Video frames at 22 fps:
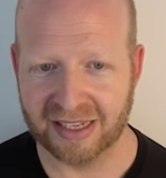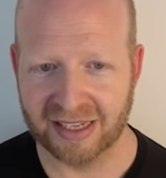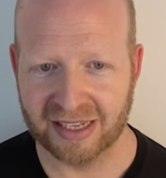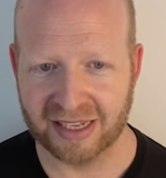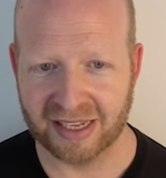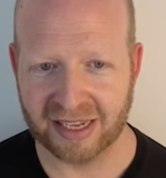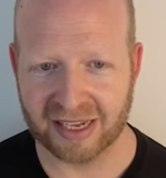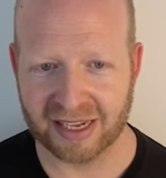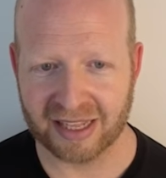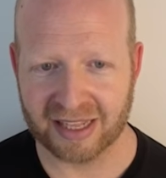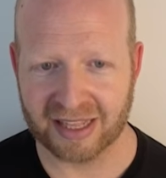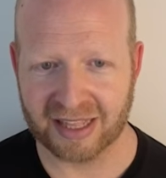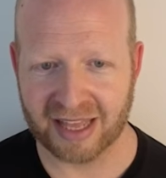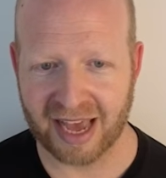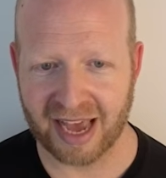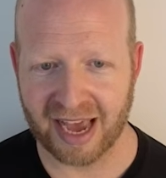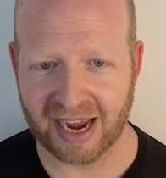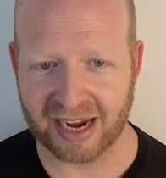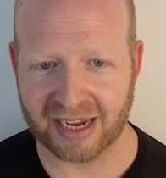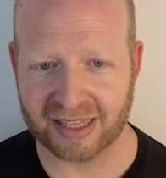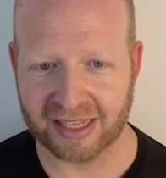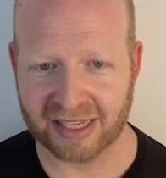
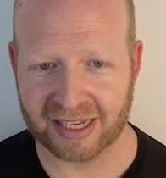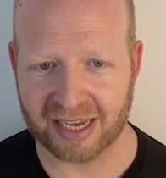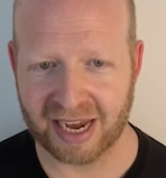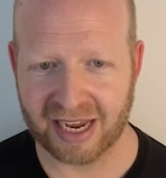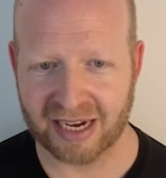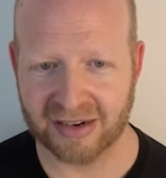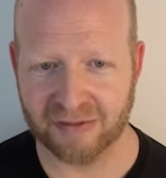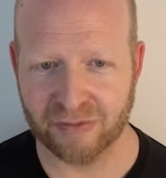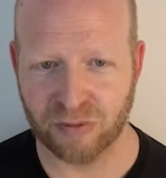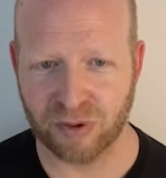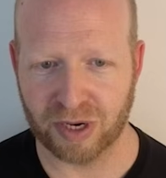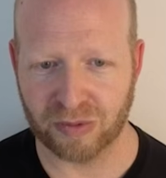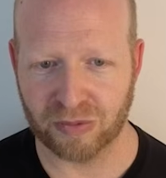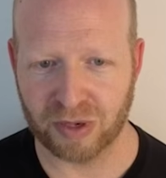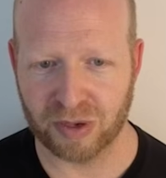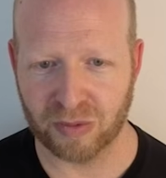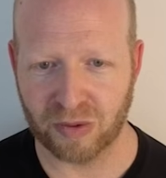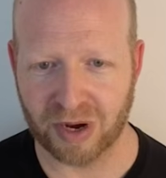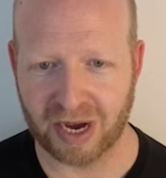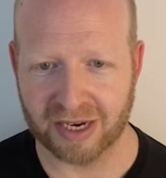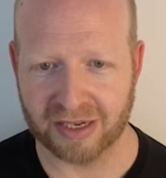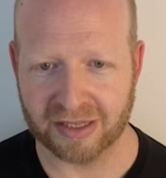exactly kind of what we
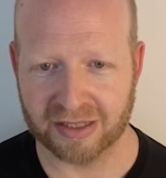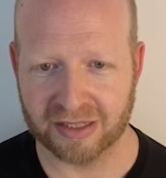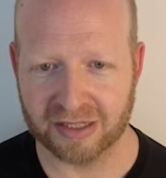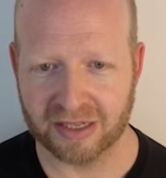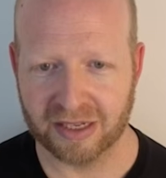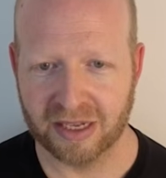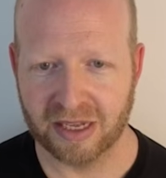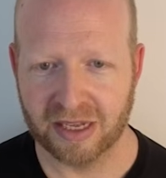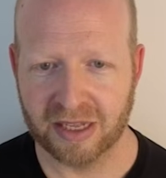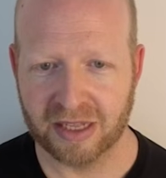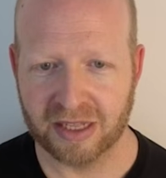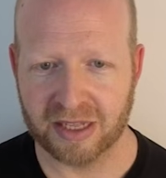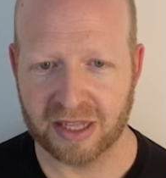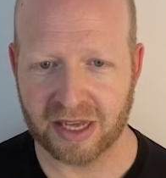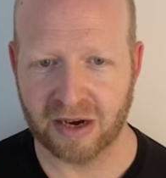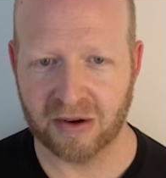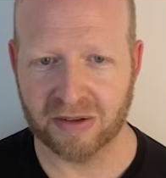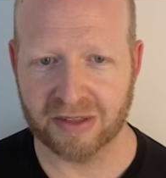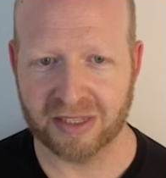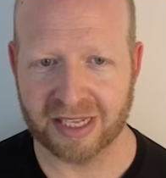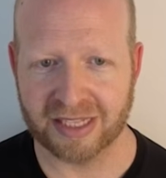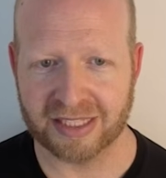want.
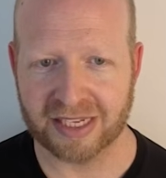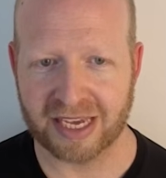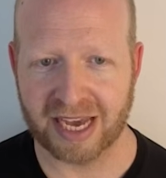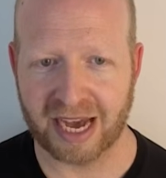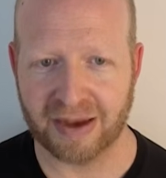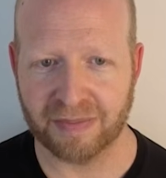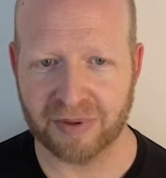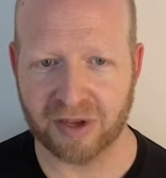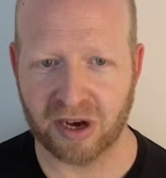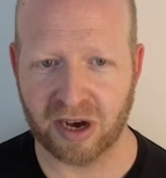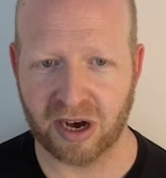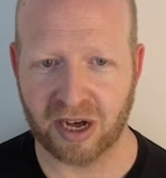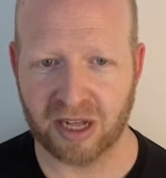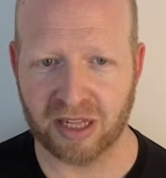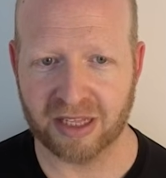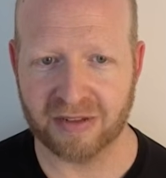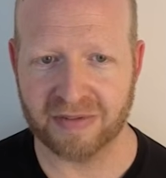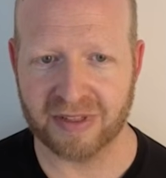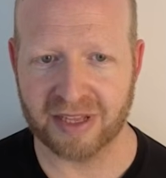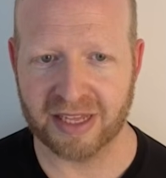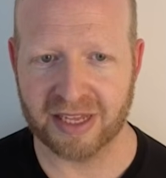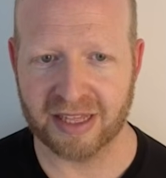So let's copy all
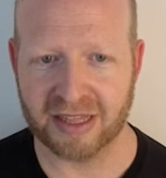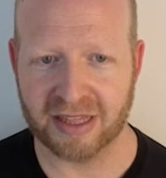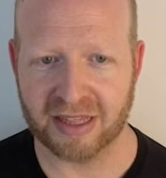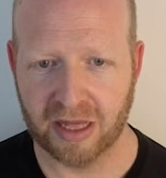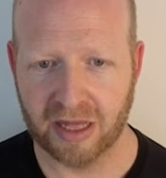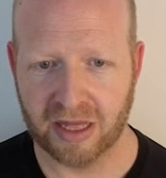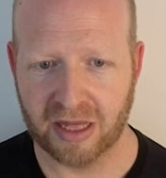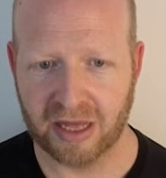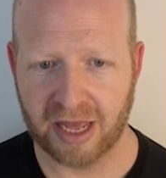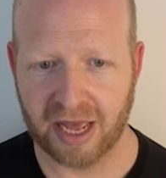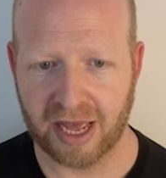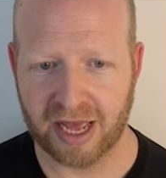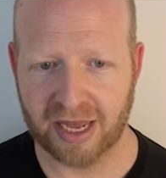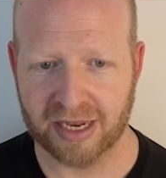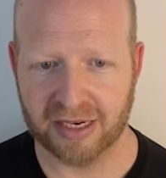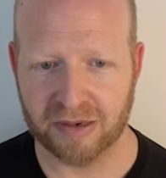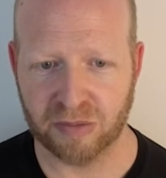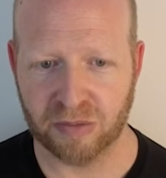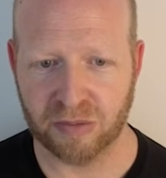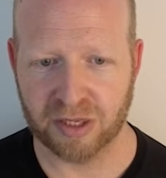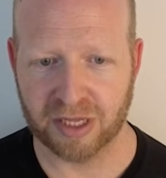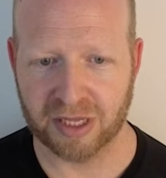of this, and
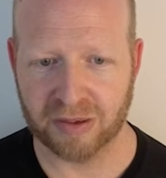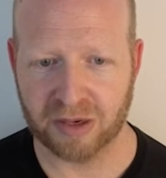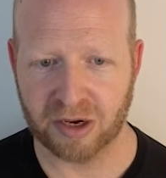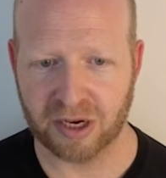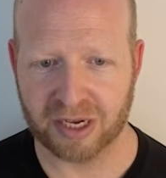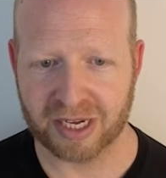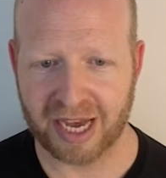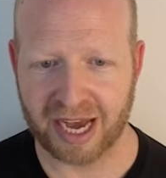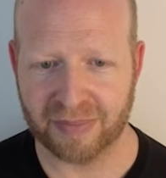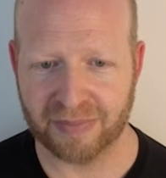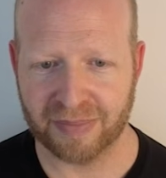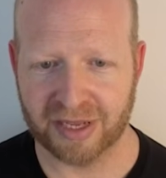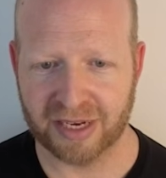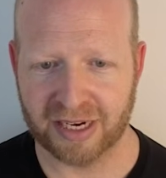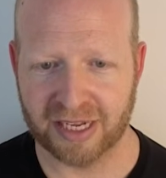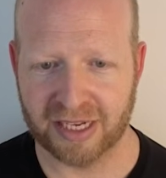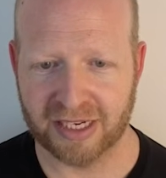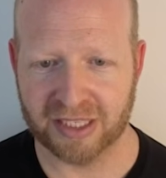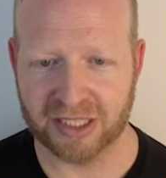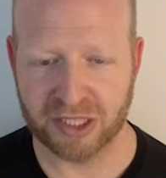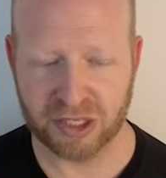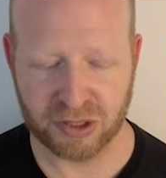we'll copy it
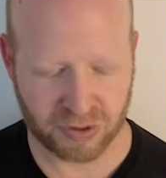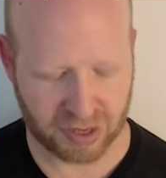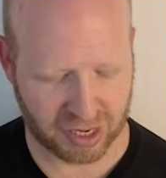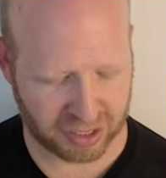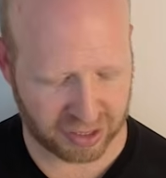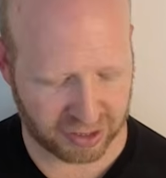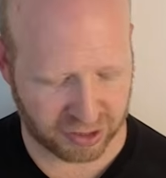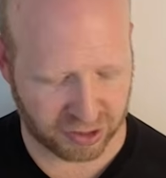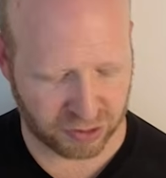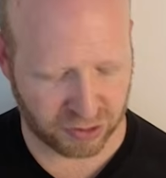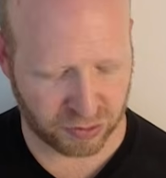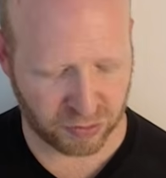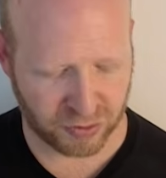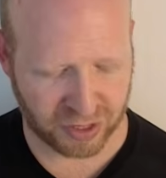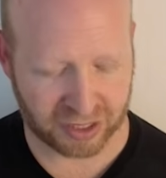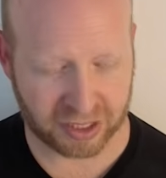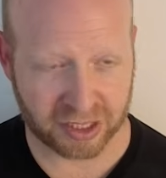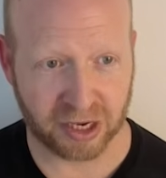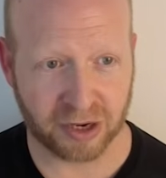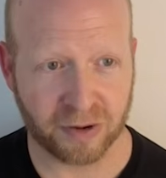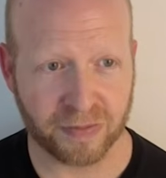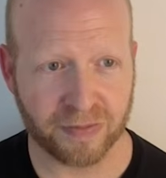into a new
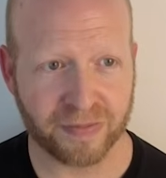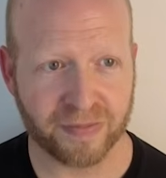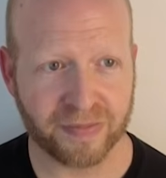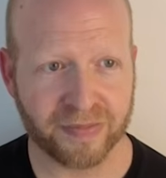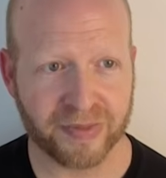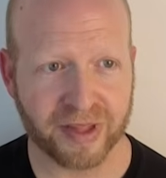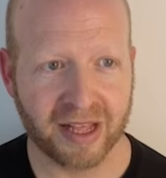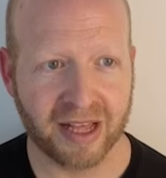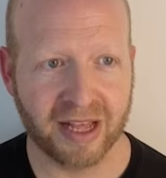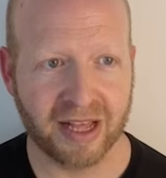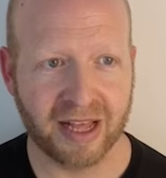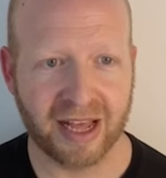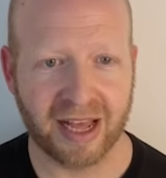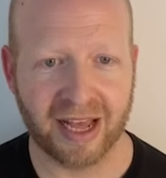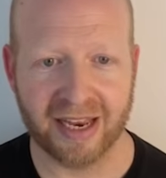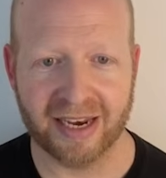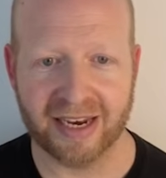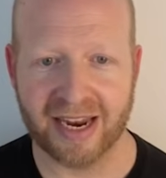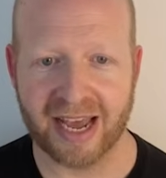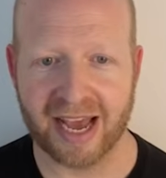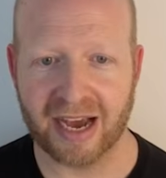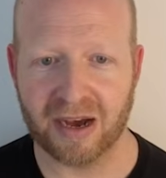window.
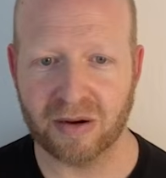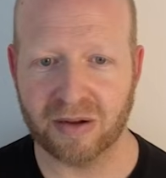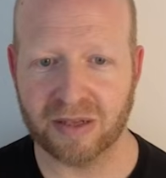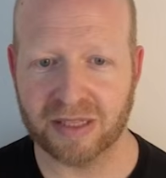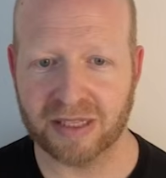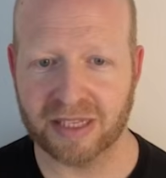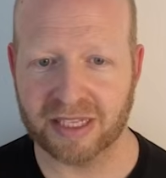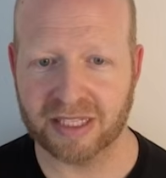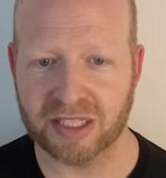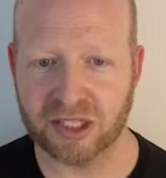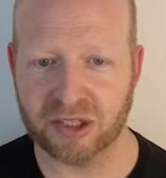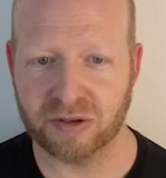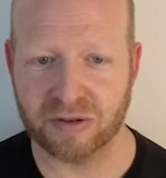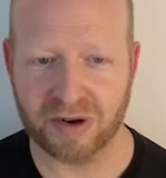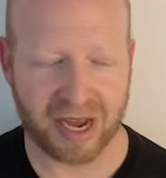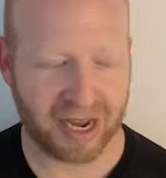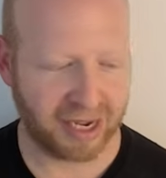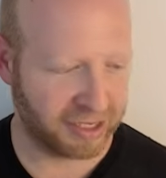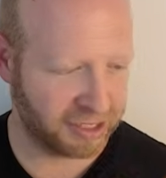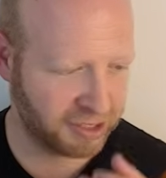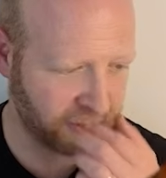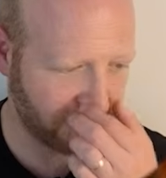And now let's
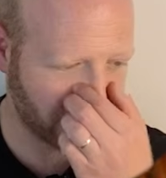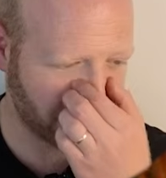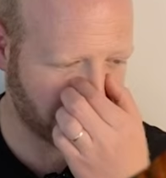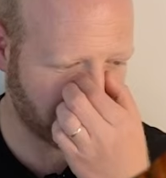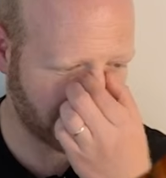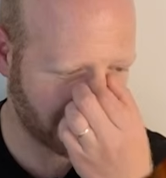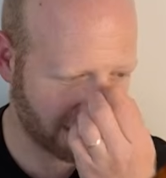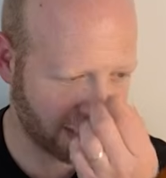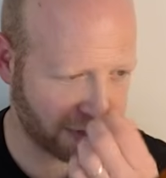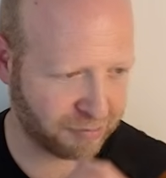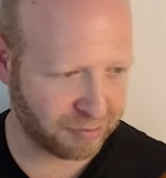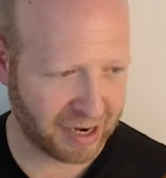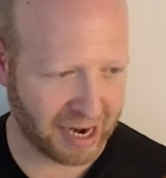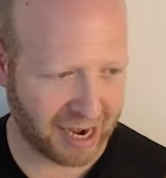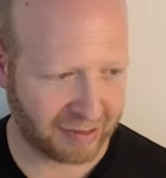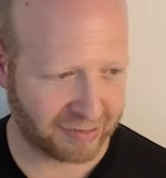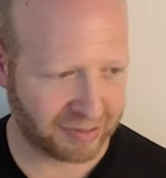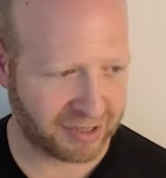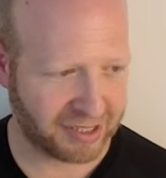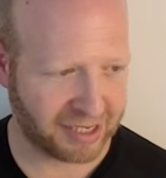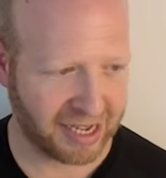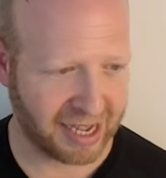try using this
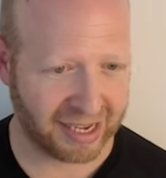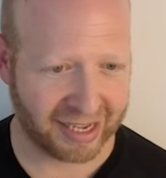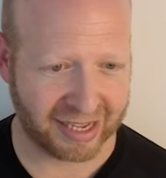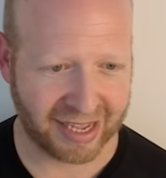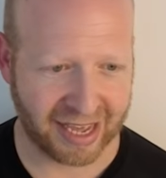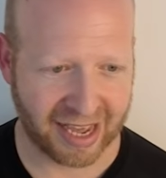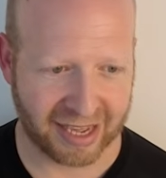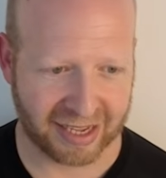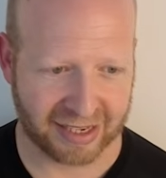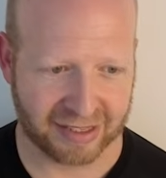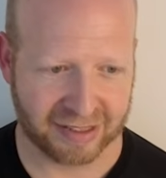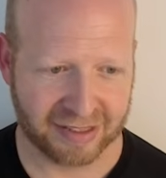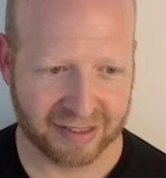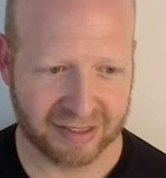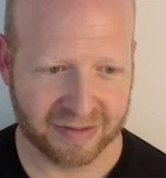prompt again,